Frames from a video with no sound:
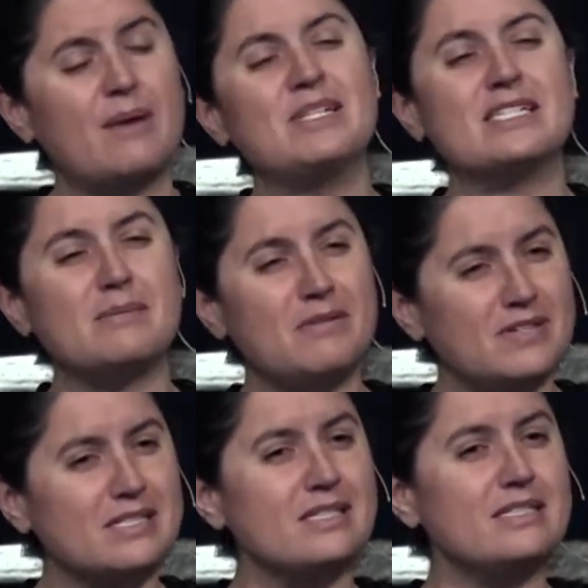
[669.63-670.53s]
I mean, some of
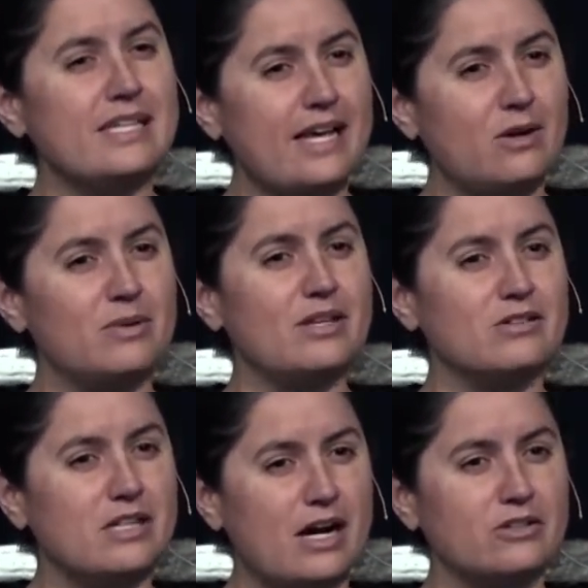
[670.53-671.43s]
us can tell with our
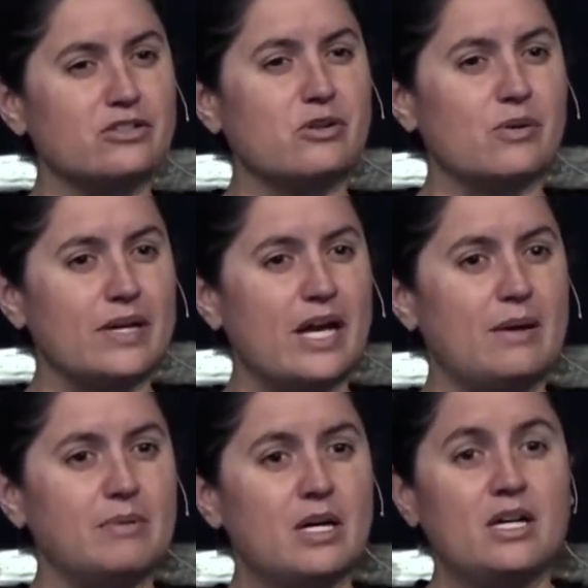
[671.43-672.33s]
daughters growing
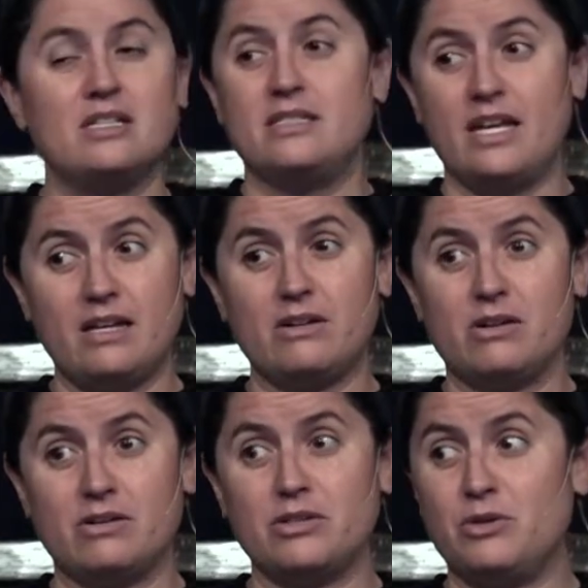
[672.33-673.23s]
up, dang
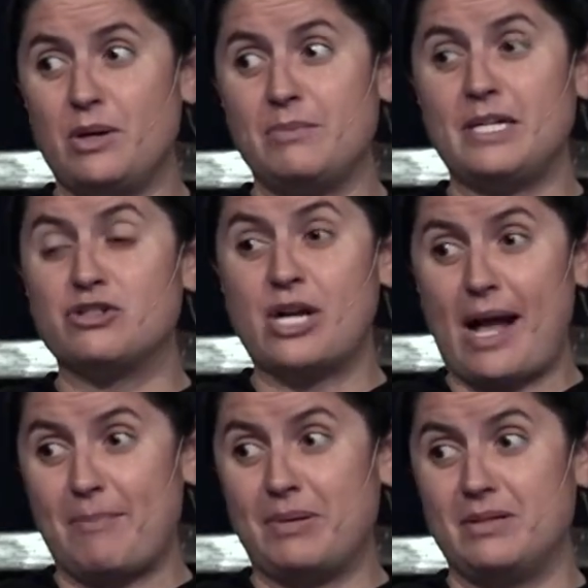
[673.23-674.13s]
girl, you gonna be a trap.